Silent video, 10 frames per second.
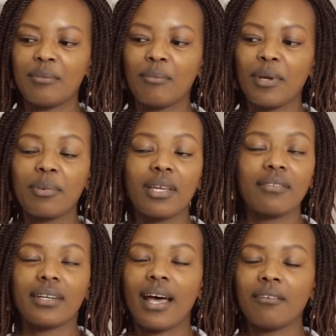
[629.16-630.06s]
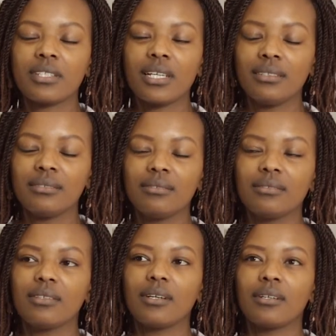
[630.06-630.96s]
maybe even after,
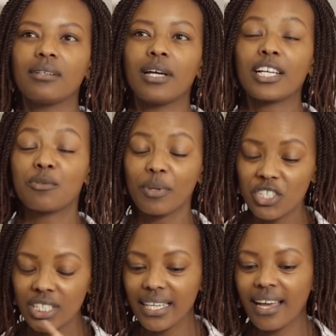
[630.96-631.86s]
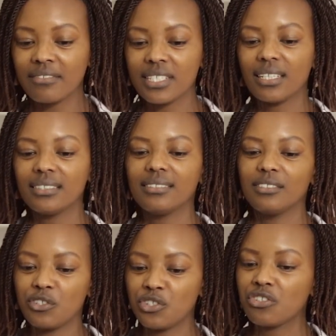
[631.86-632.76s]
especially after,
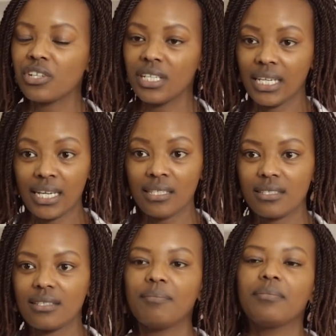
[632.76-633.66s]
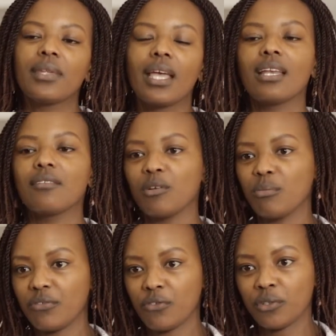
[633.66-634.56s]
during, yes, and even
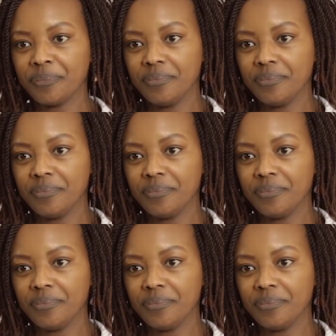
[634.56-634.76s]
before.